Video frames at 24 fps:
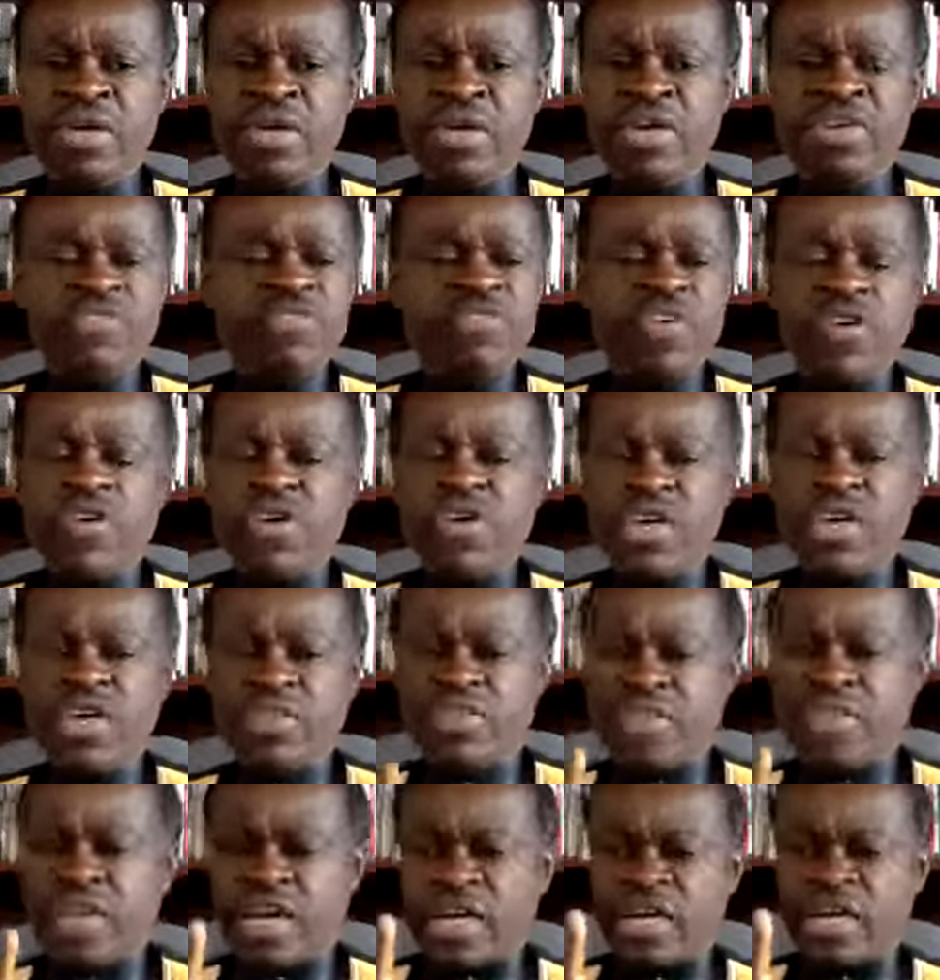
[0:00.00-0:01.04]
If only
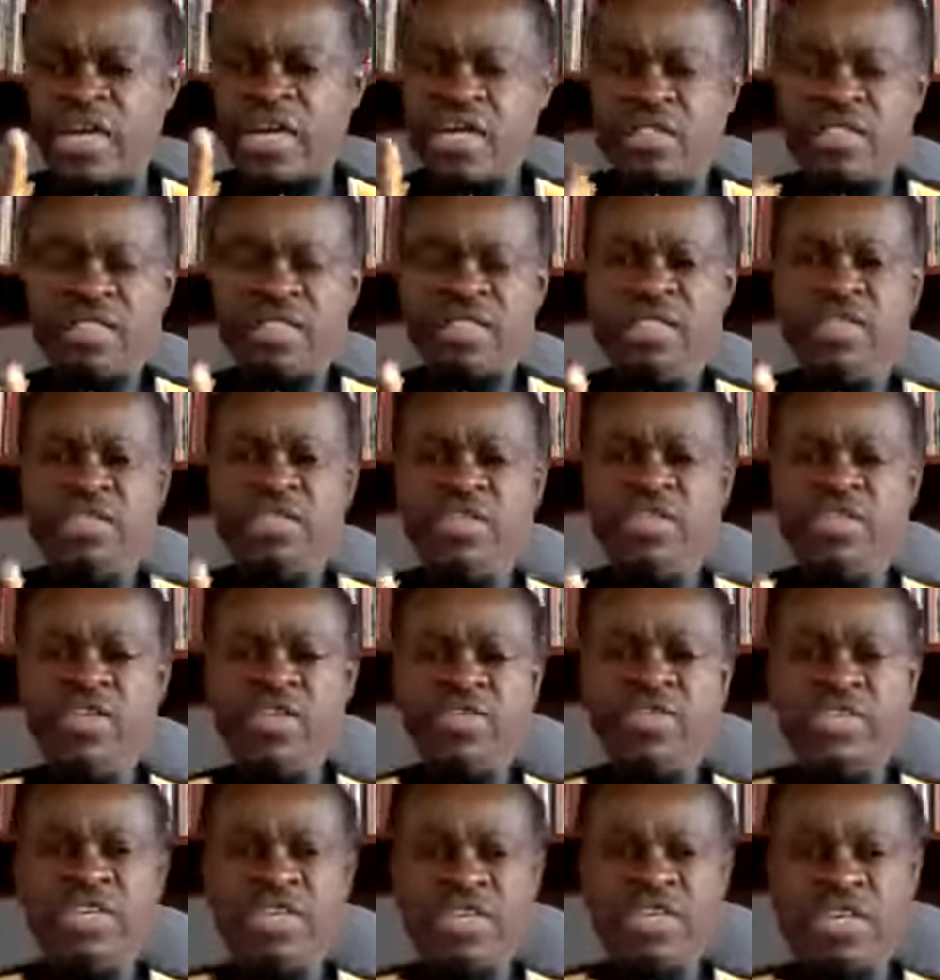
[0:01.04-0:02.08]
they had listened to the
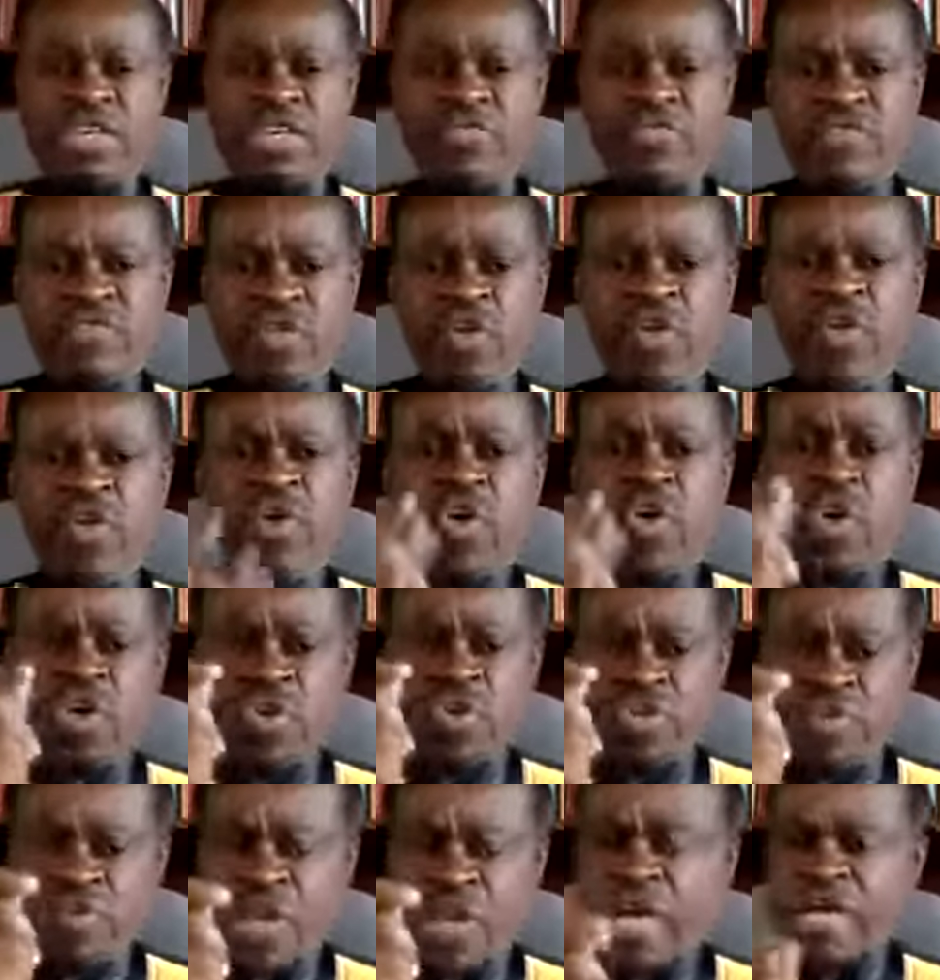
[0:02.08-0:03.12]
Osagyefo
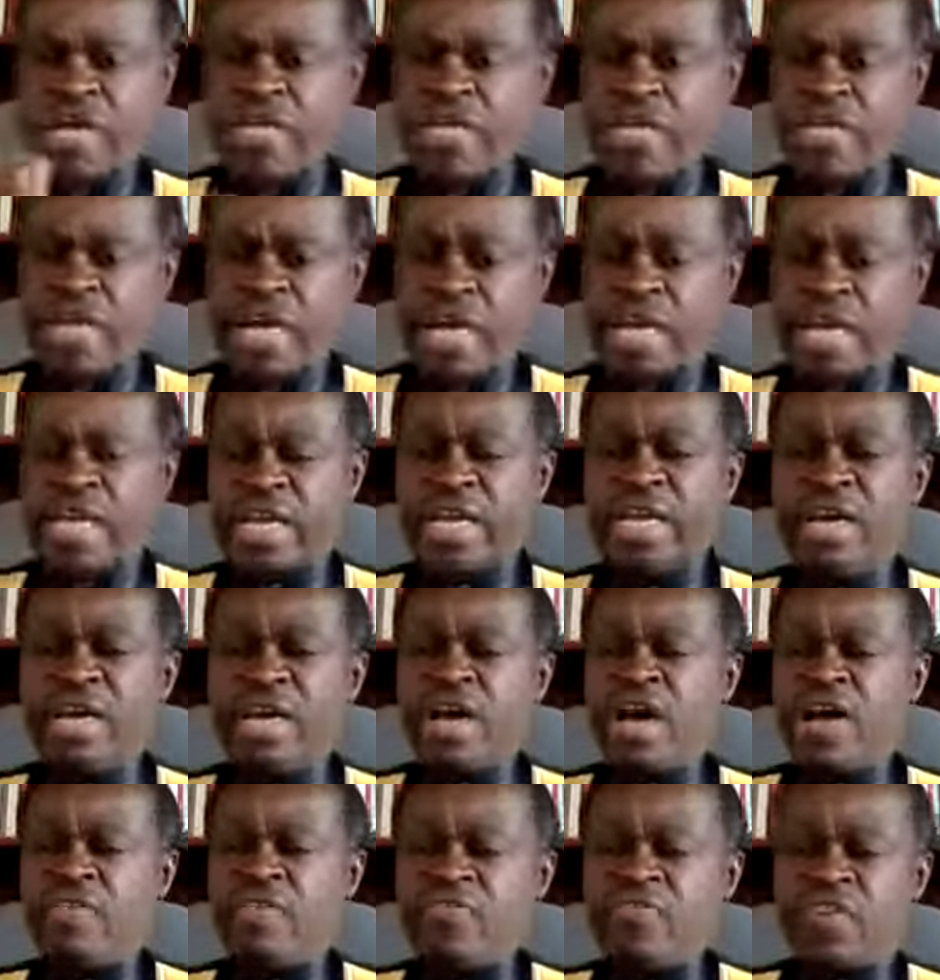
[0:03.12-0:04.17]
on that day,
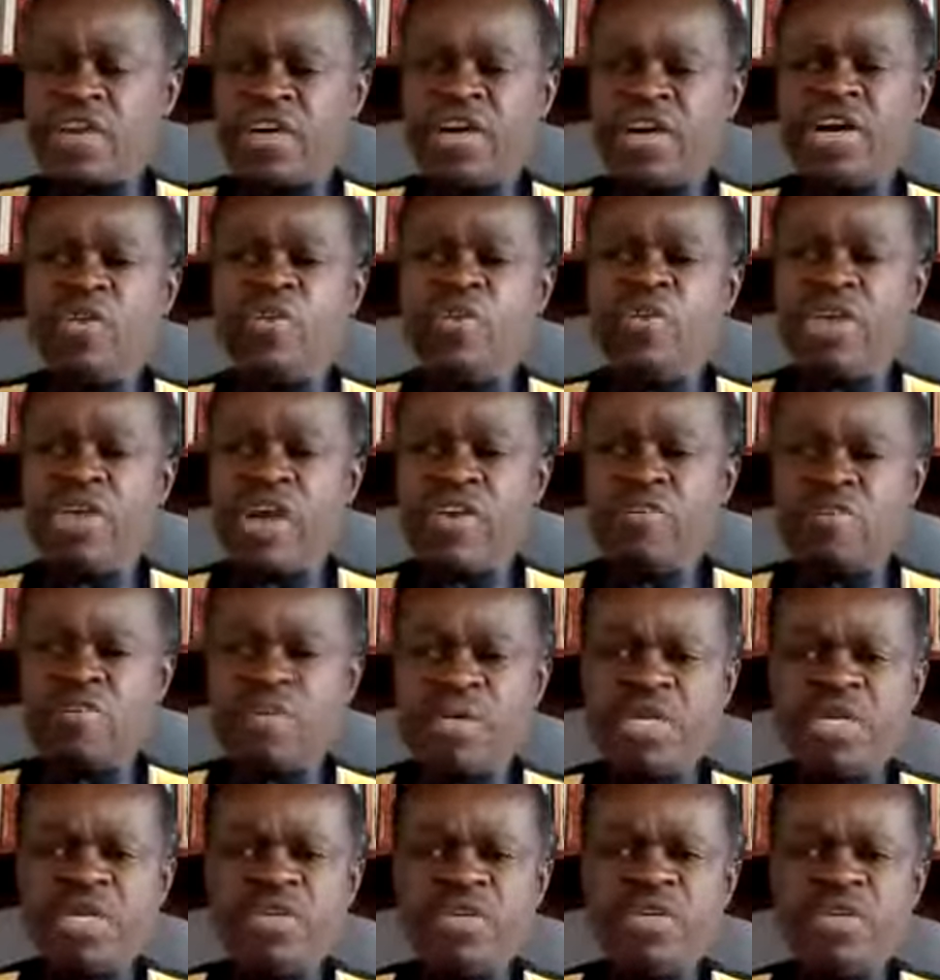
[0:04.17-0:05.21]
Africa would have
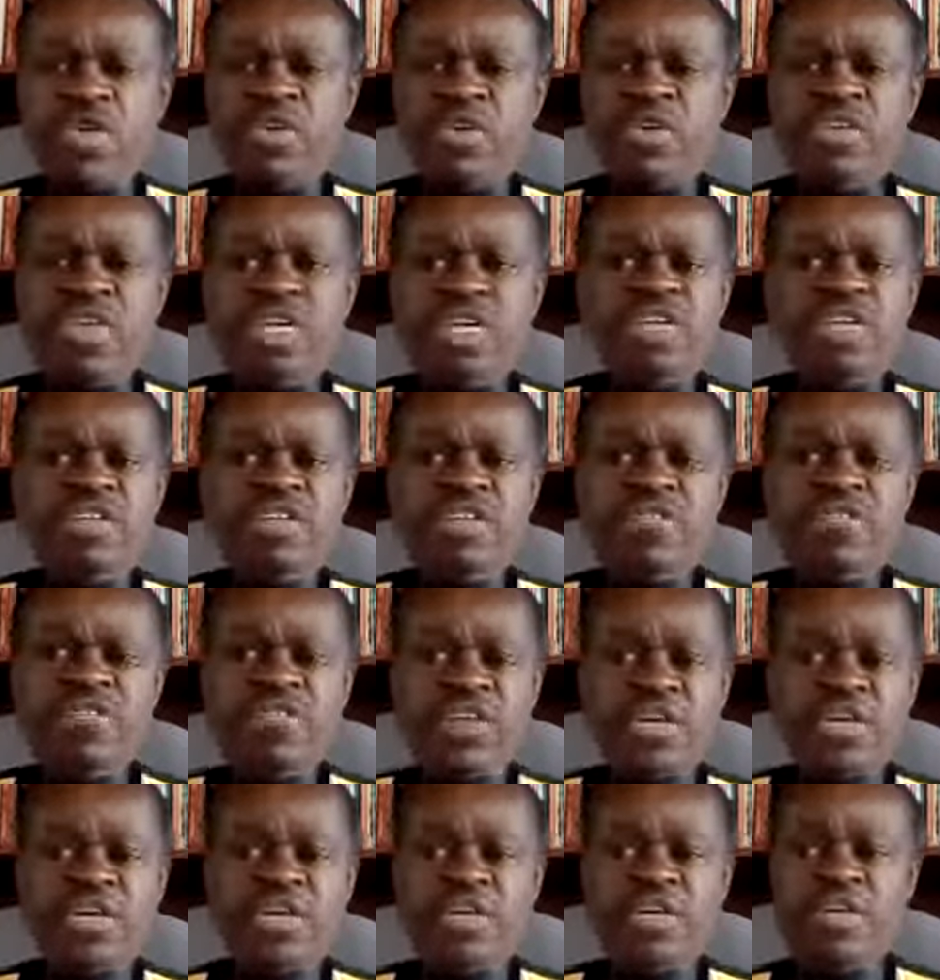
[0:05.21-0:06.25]
been totally
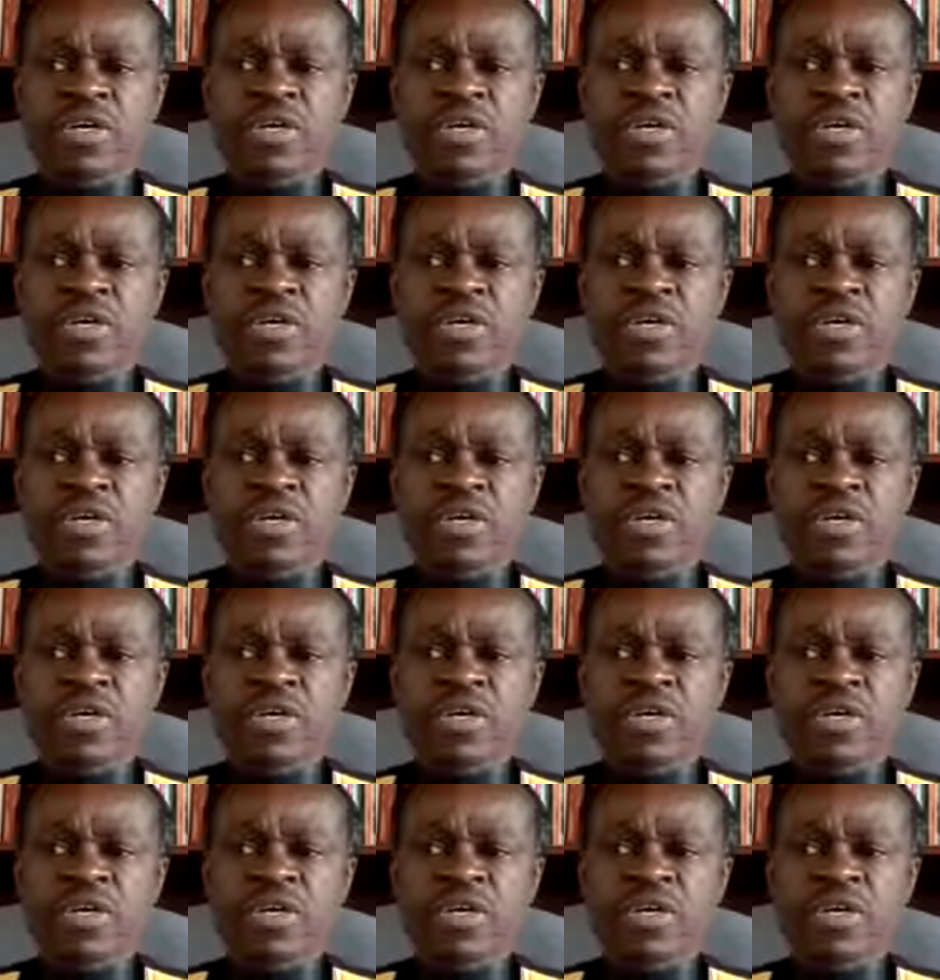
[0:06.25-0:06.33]
different.